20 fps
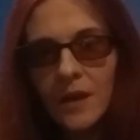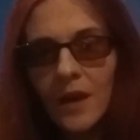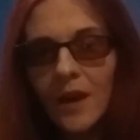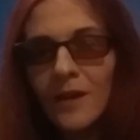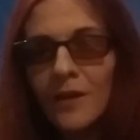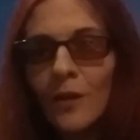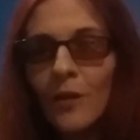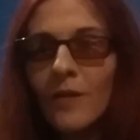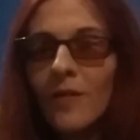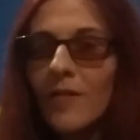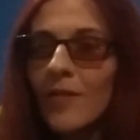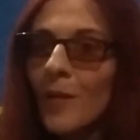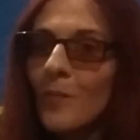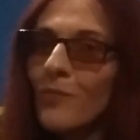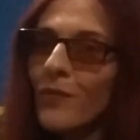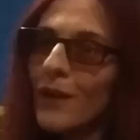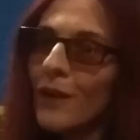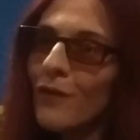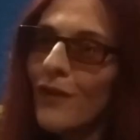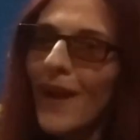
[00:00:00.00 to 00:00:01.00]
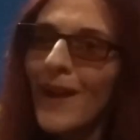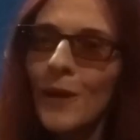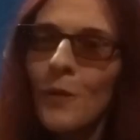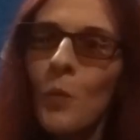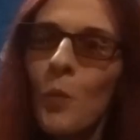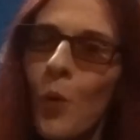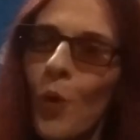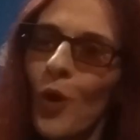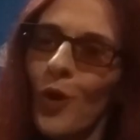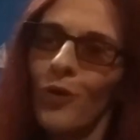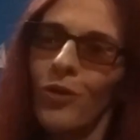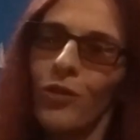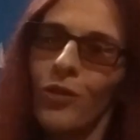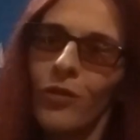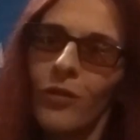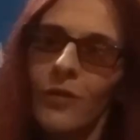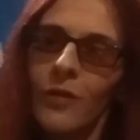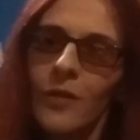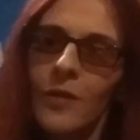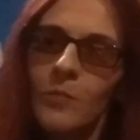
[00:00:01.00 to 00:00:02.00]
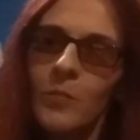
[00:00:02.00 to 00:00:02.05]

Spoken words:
and not as something of any worth.